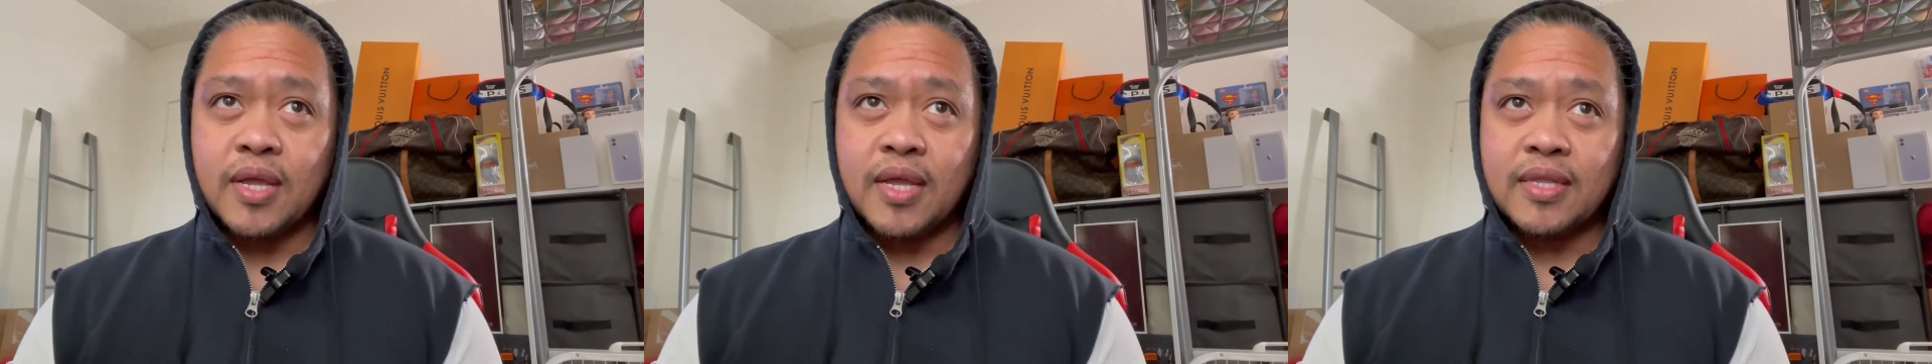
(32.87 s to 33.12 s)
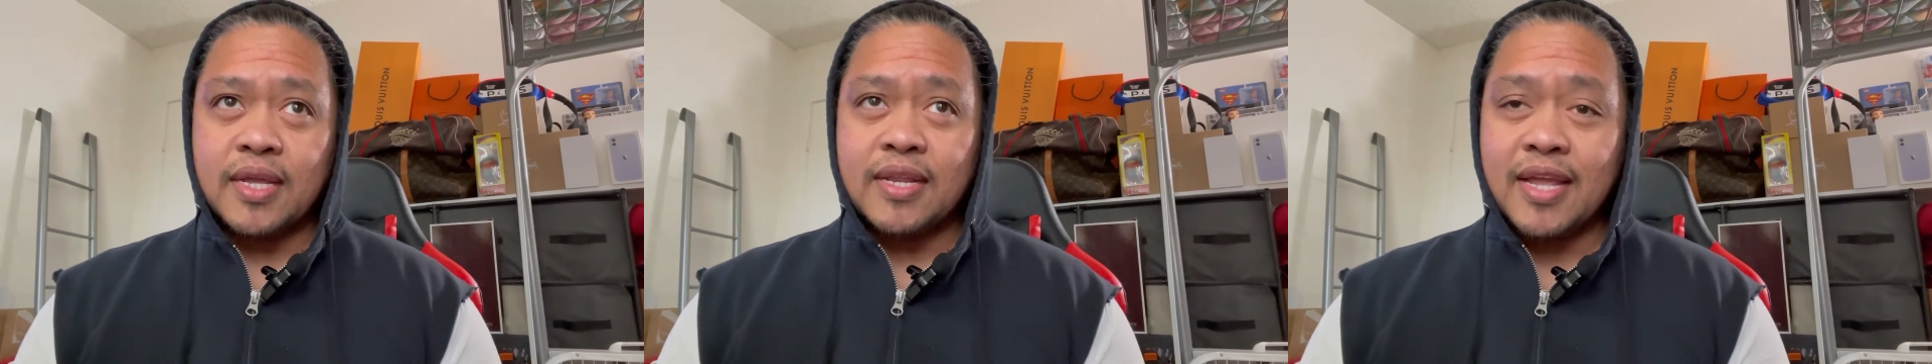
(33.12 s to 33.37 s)

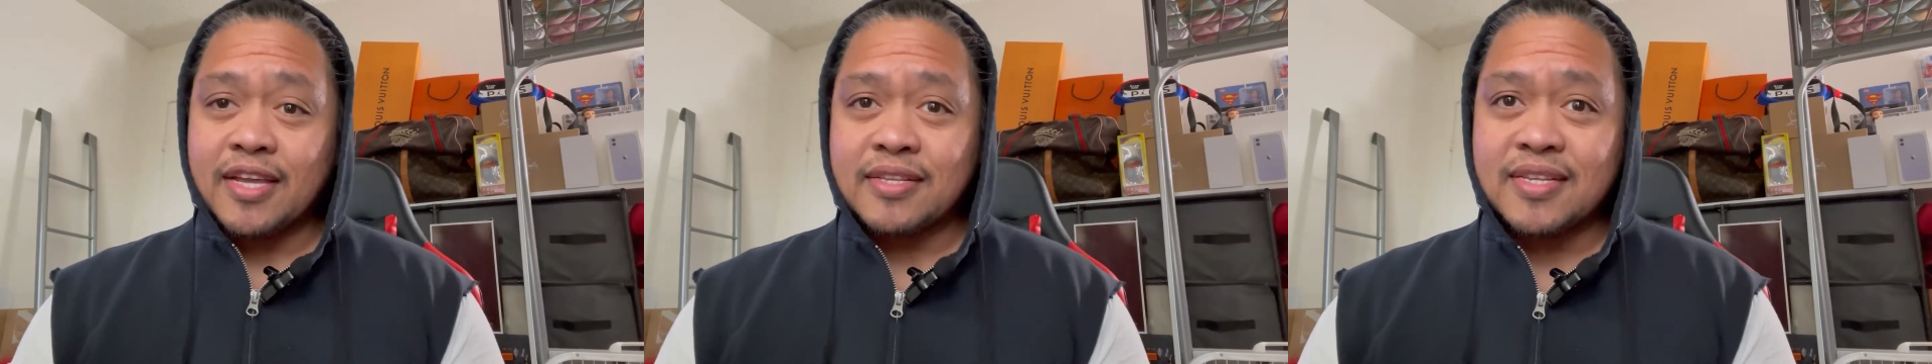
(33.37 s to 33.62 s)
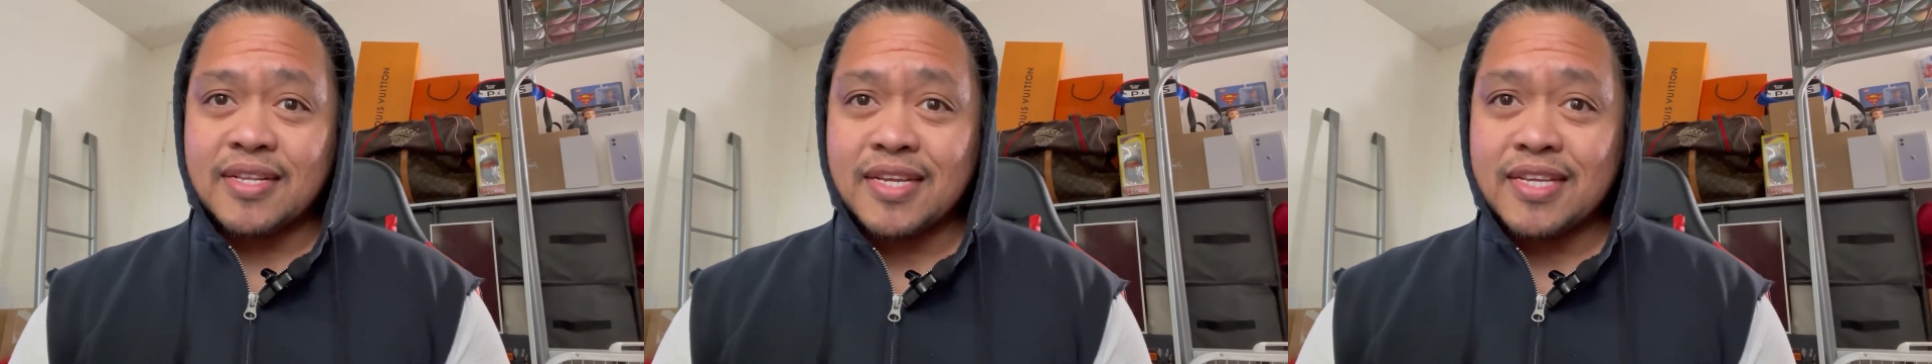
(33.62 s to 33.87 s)
and then
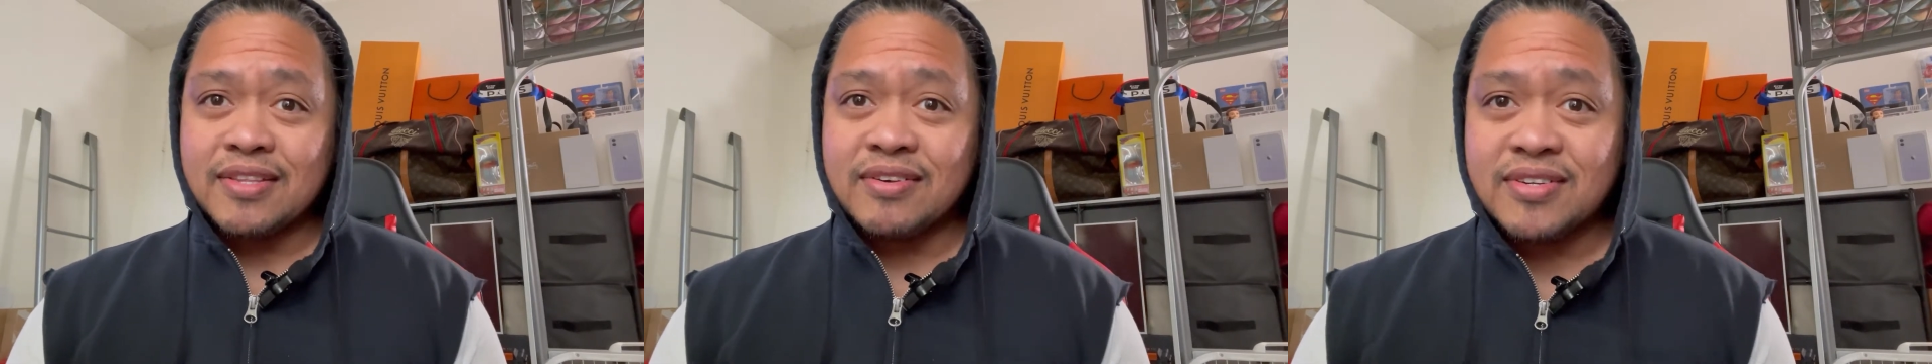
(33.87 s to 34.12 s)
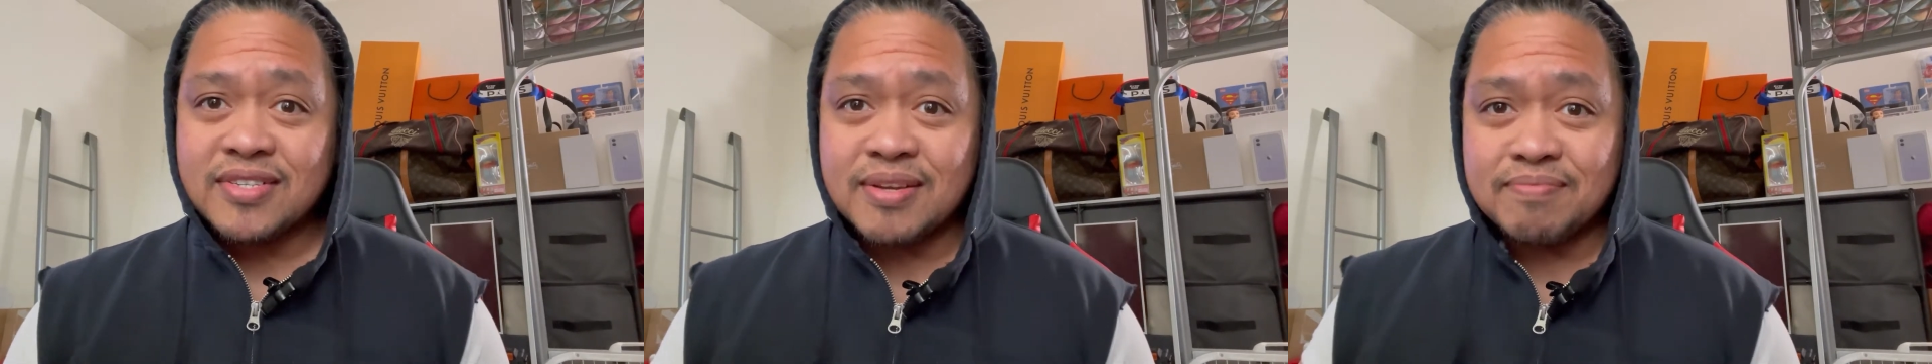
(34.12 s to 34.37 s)
excellent
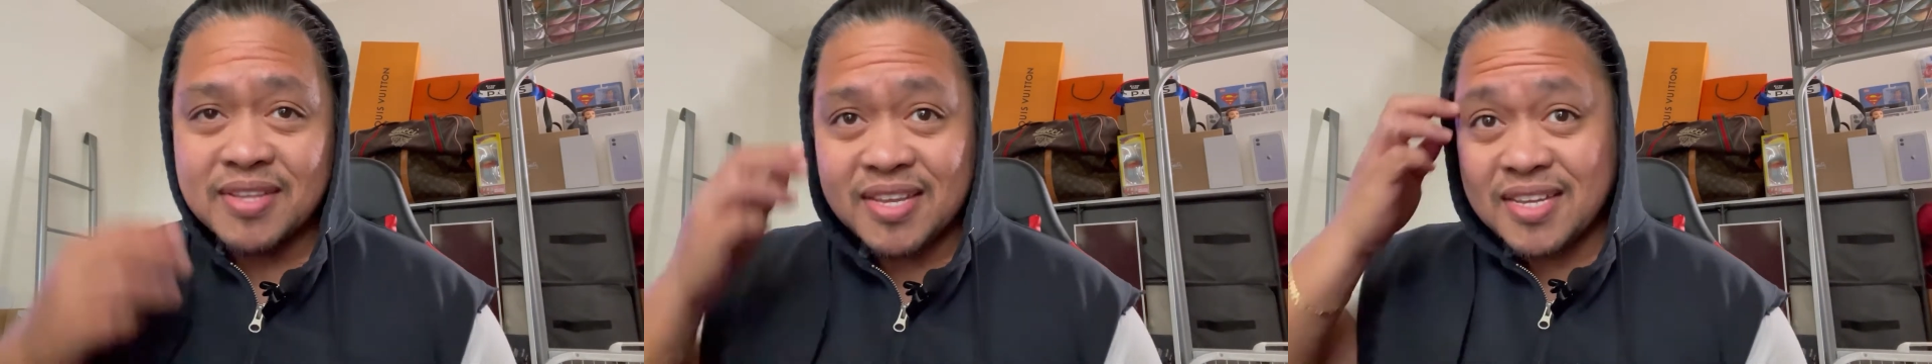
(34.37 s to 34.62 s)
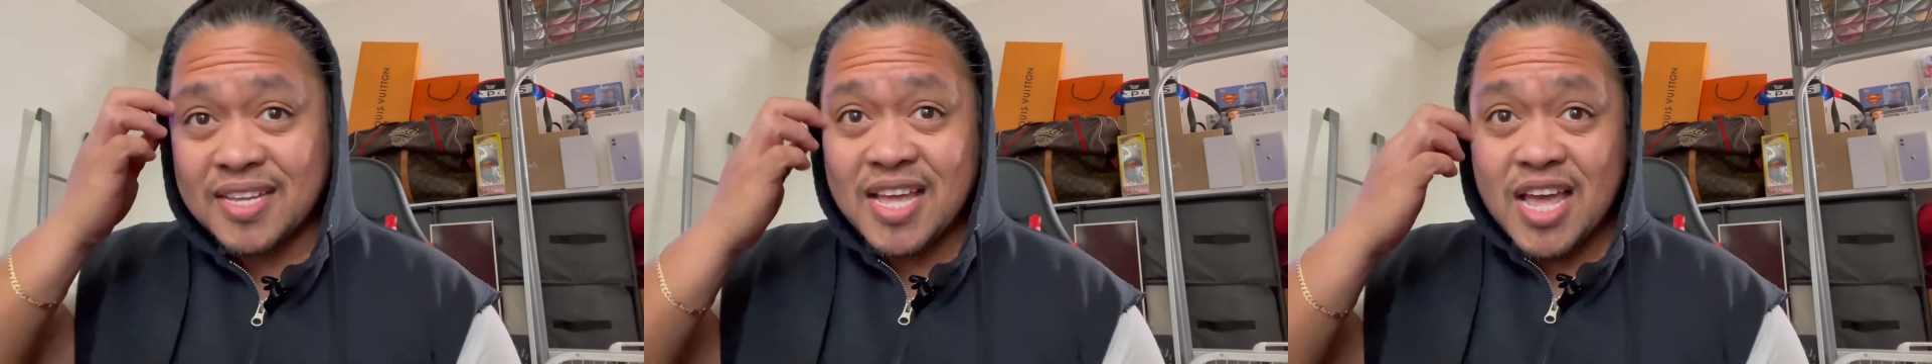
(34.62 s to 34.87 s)
or something.